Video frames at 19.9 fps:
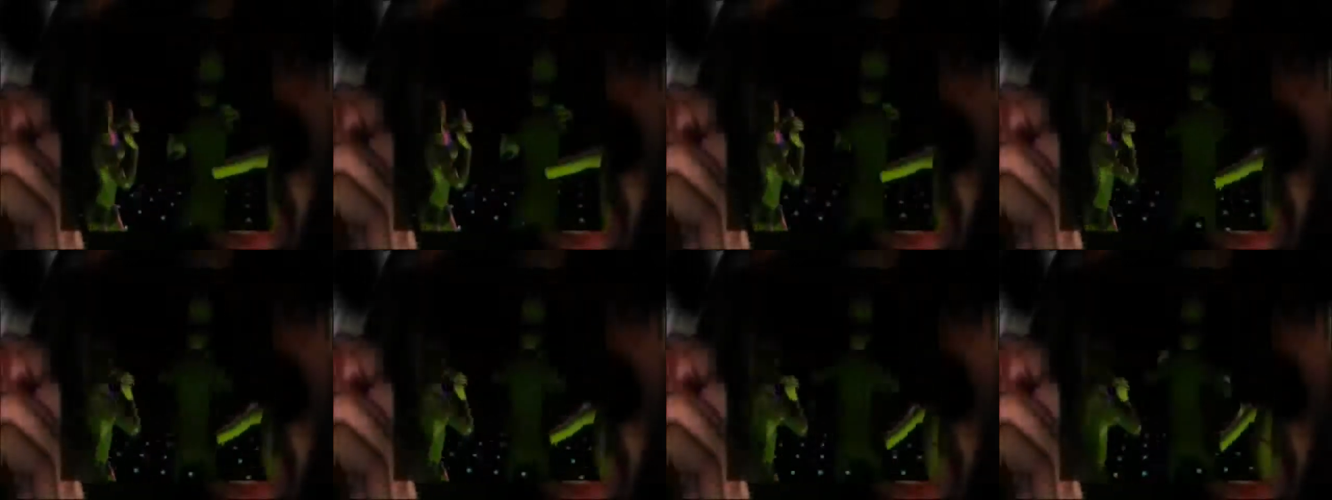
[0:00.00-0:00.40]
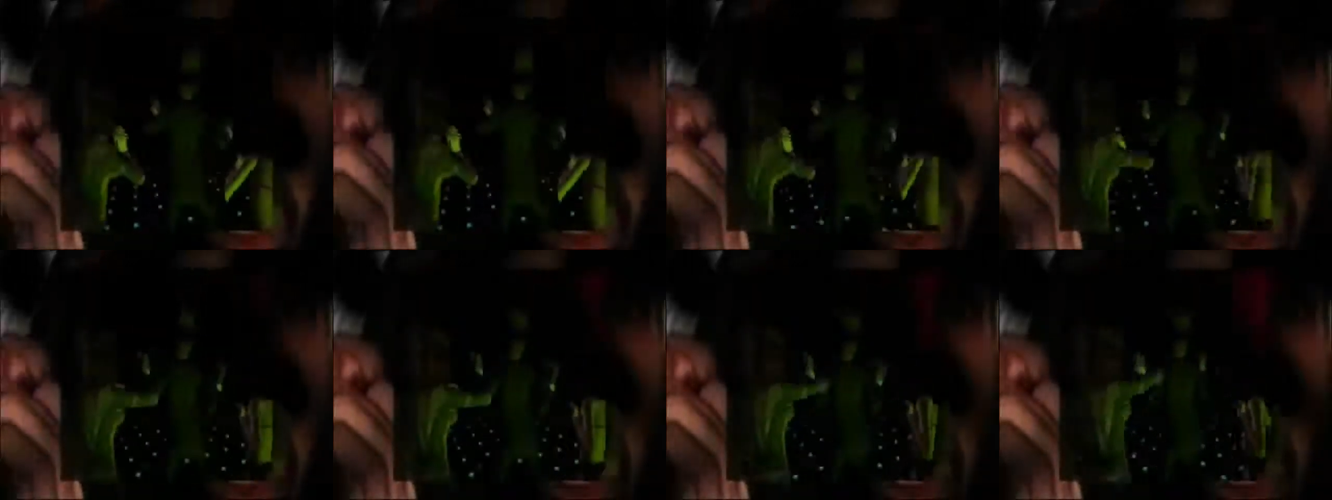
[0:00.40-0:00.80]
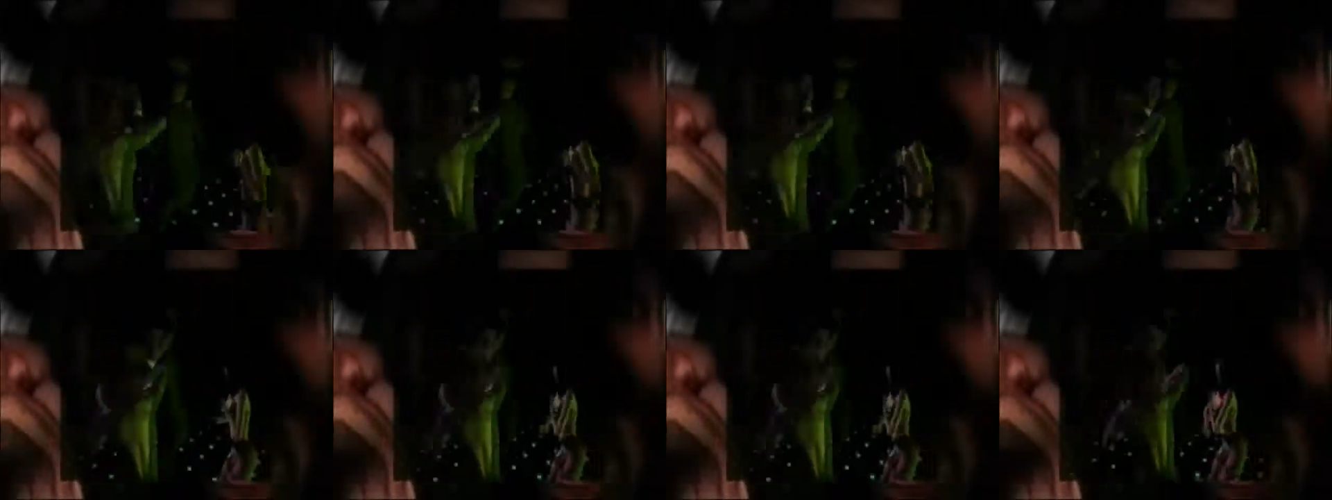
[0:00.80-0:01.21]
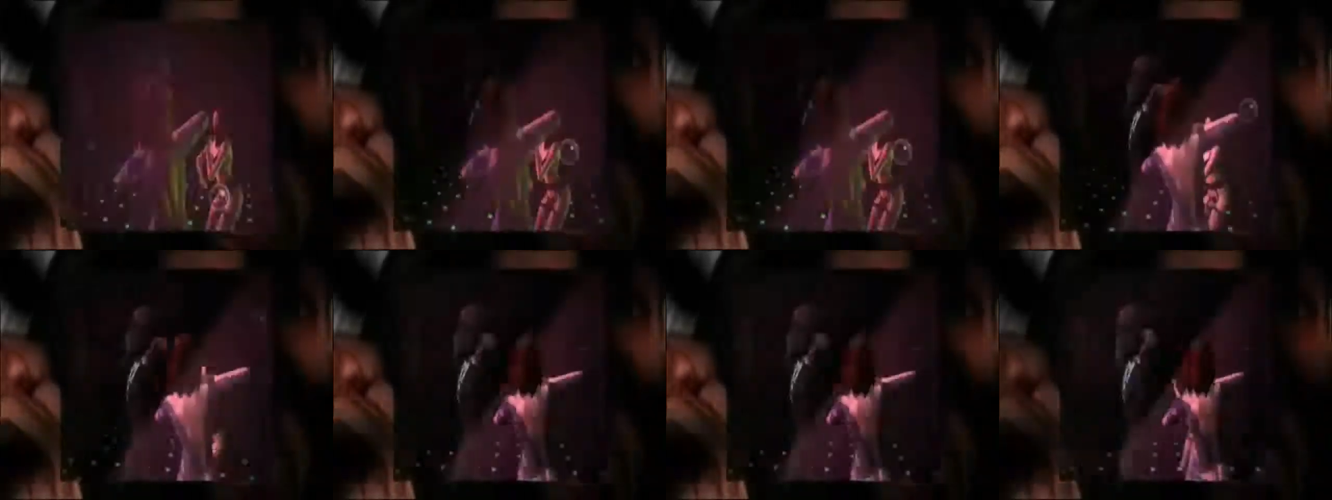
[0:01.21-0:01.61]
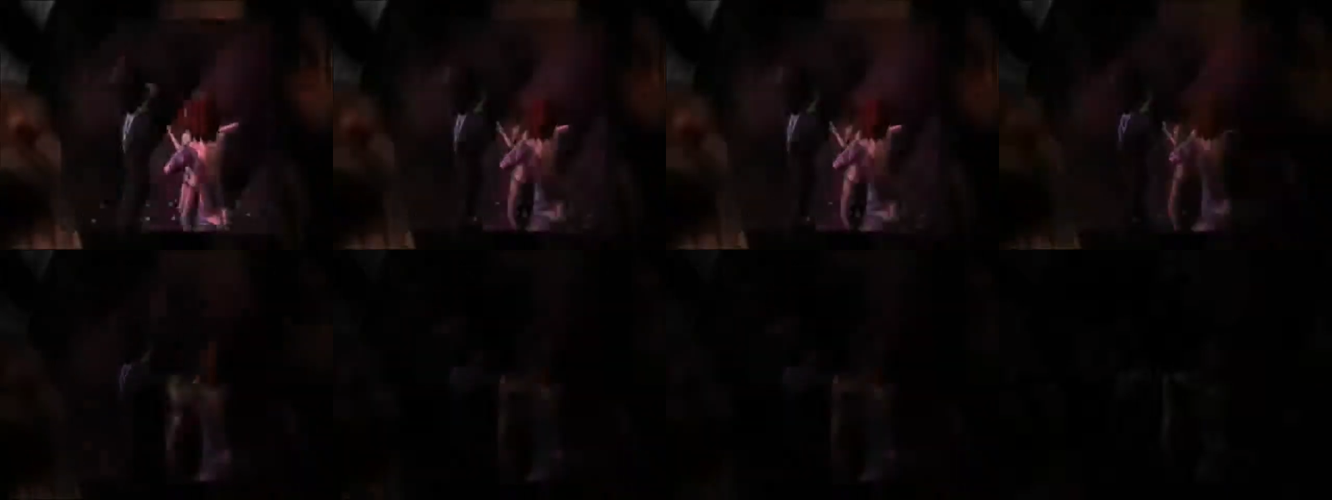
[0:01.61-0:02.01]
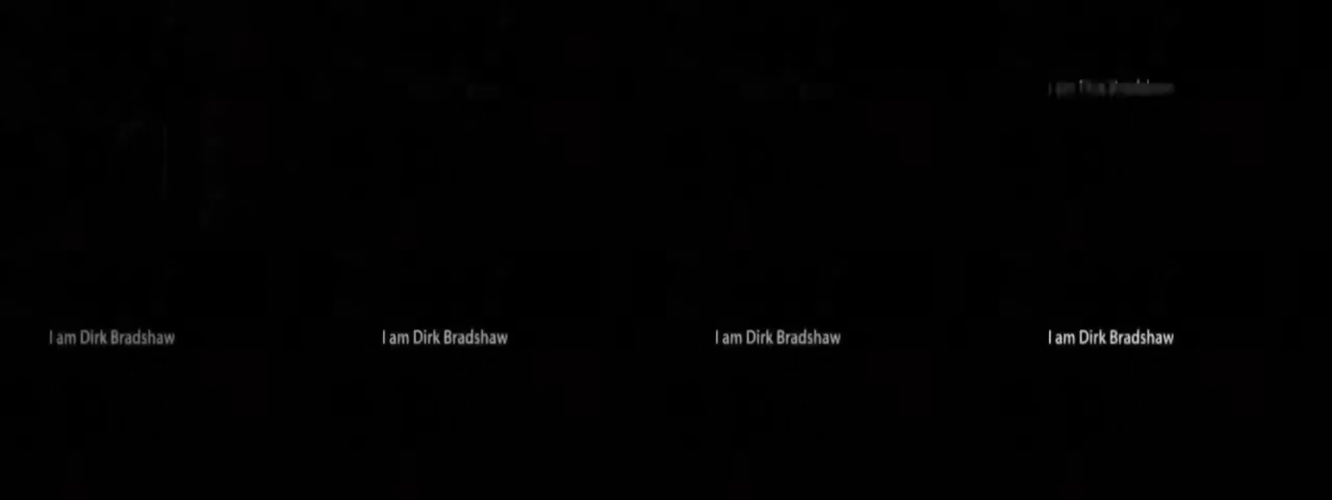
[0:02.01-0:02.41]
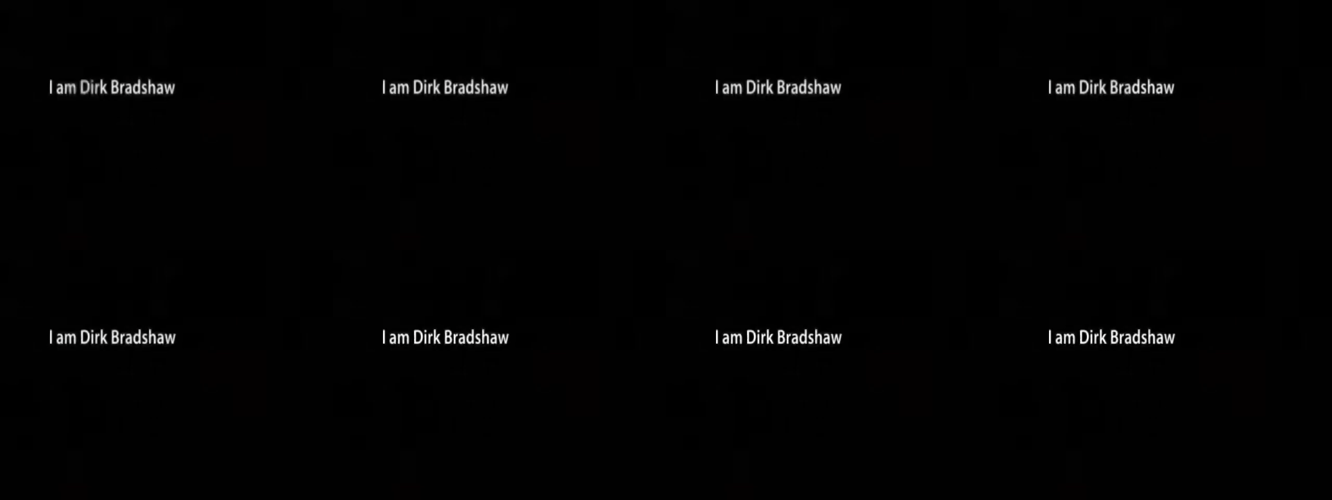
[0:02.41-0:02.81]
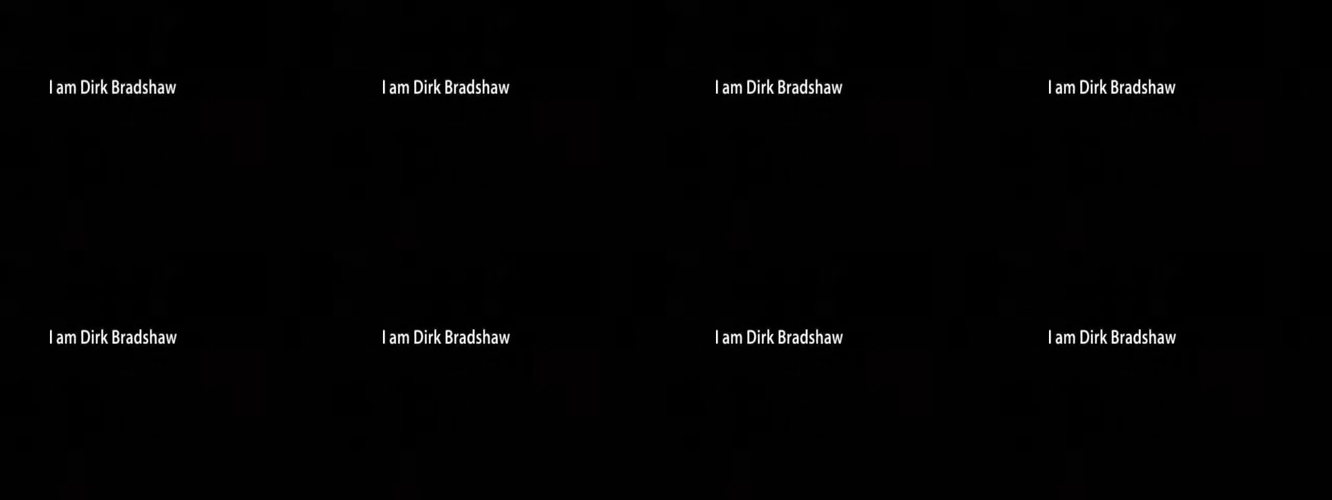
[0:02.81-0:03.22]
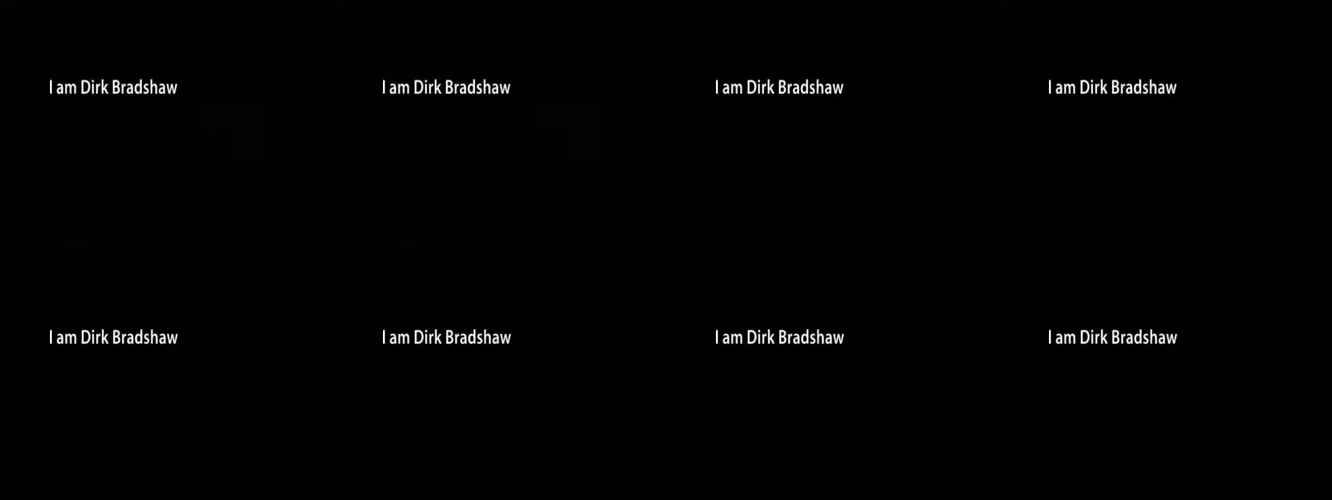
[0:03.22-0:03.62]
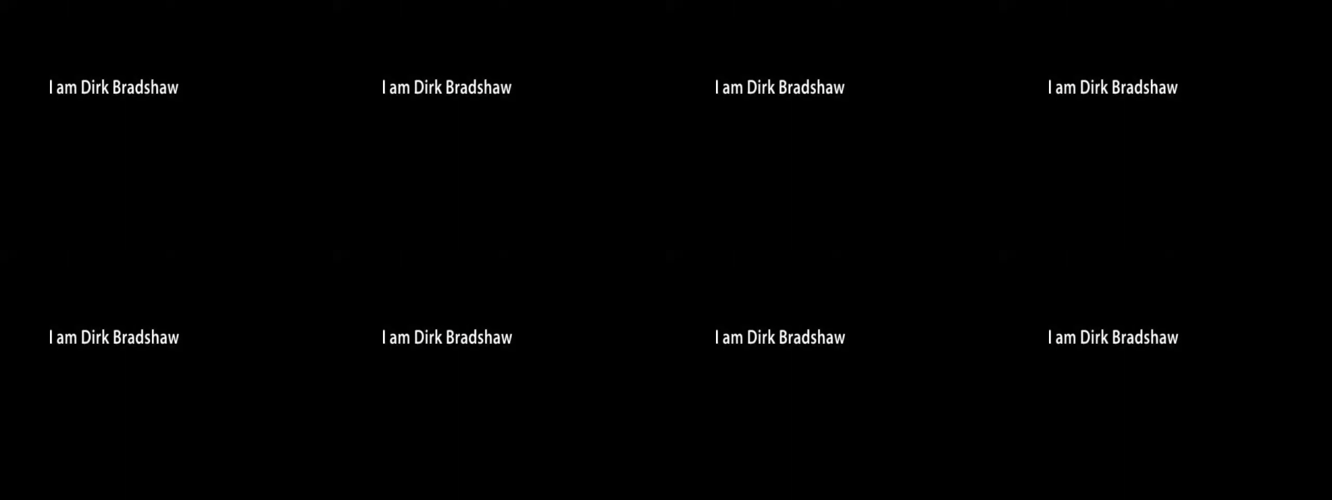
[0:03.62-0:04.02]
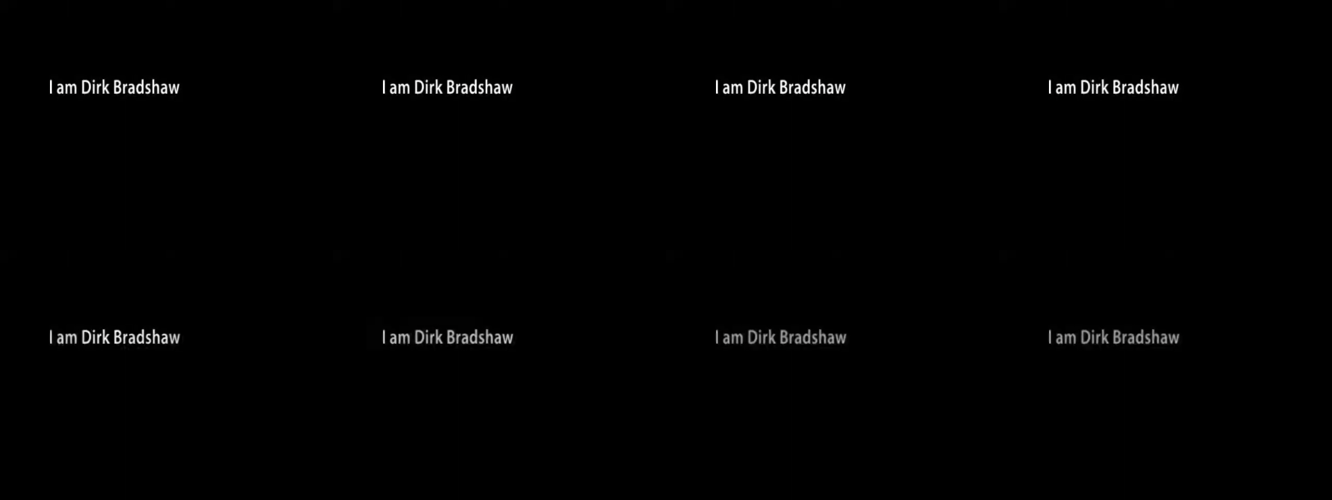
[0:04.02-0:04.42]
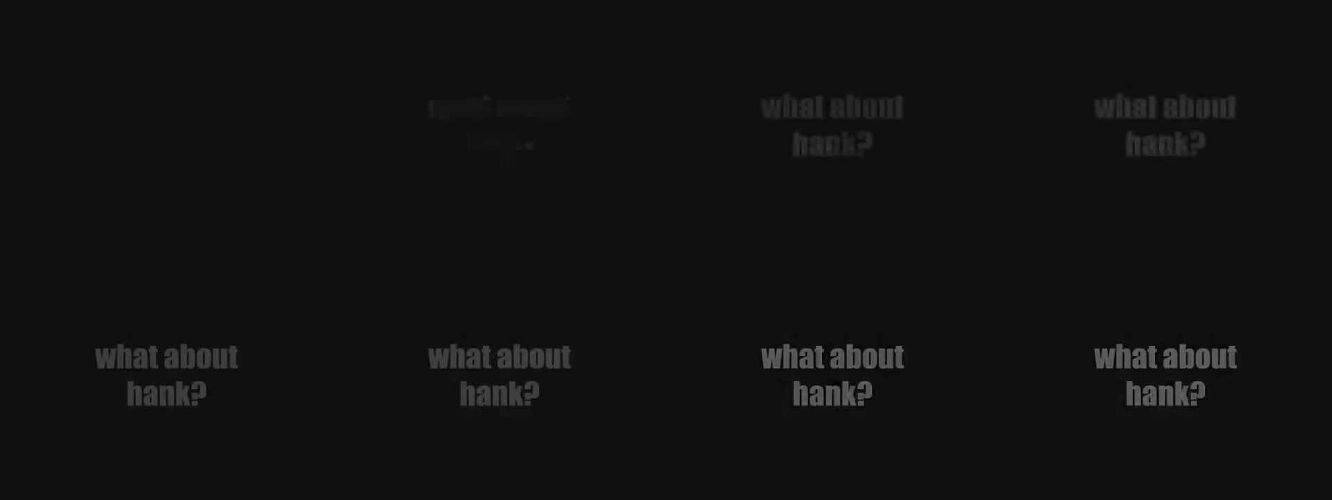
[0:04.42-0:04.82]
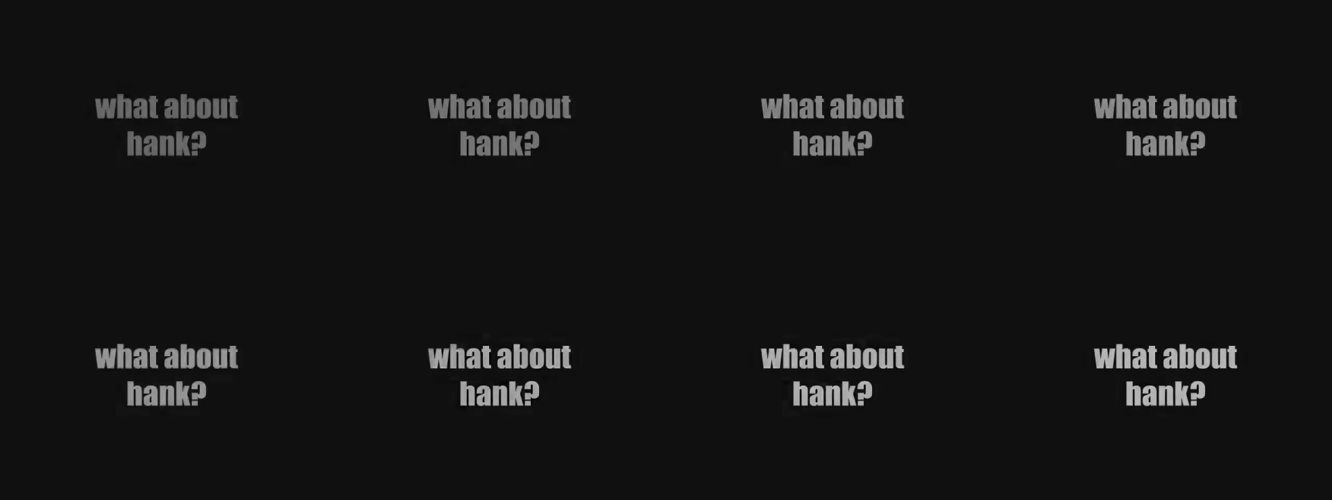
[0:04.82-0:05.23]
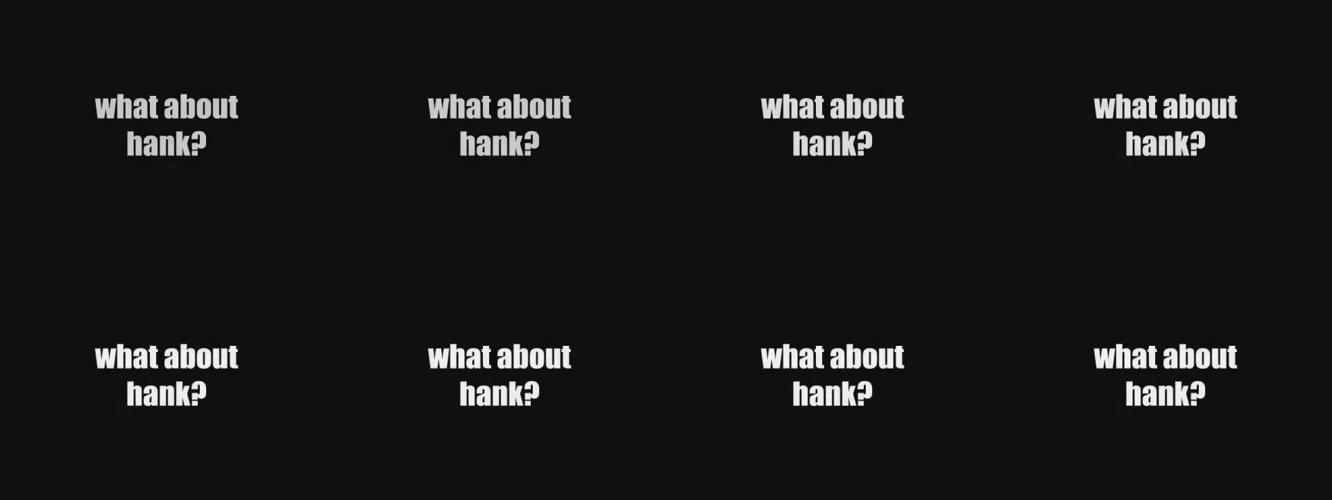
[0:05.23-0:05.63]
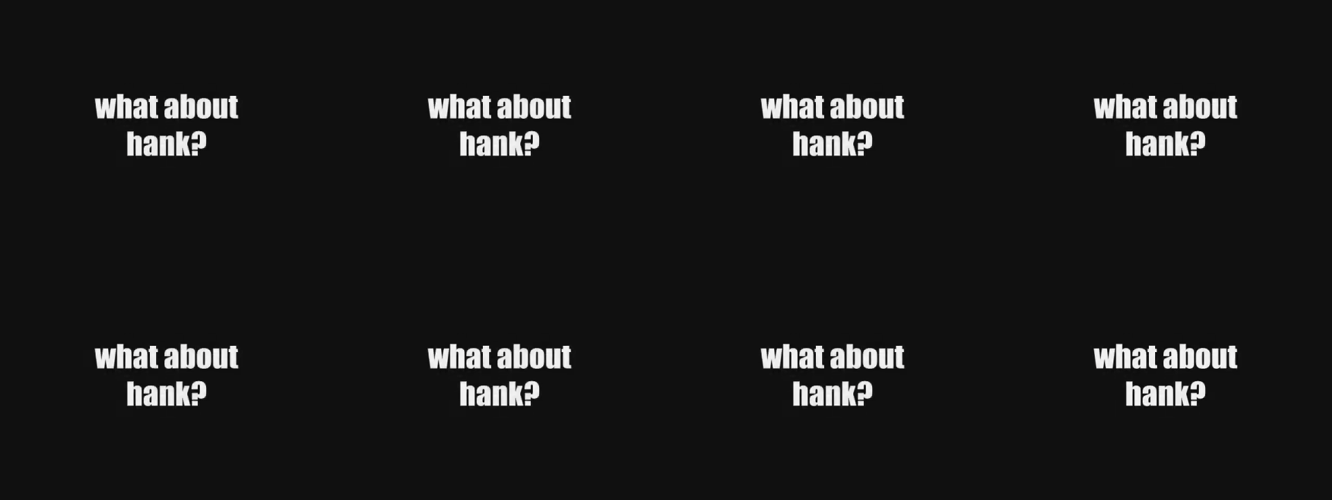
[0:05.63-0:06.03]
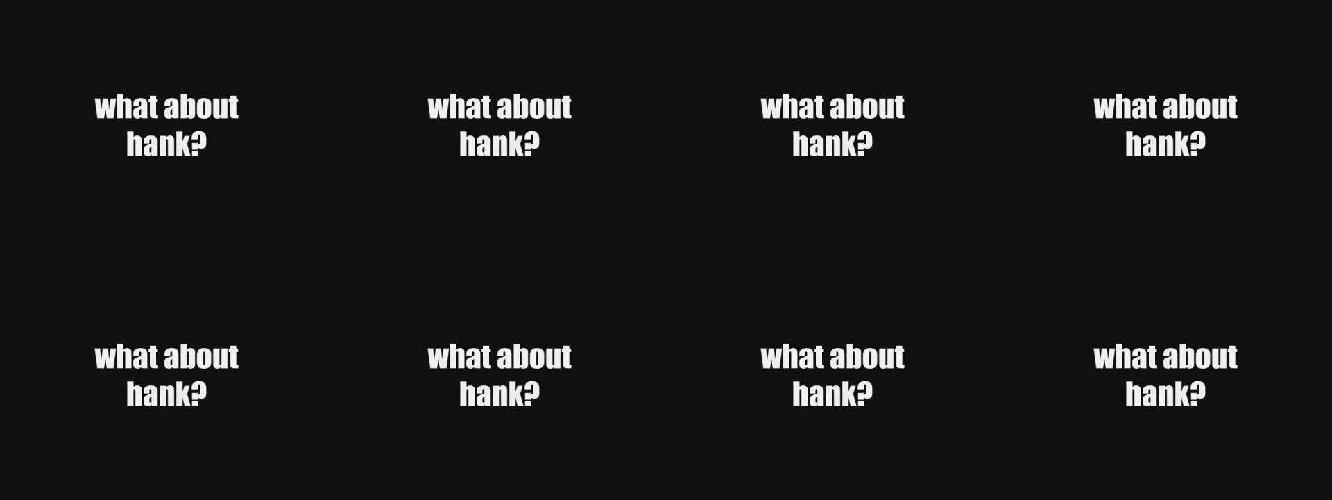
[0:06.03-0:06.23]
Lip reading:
No face is visible, so there are no lips to read.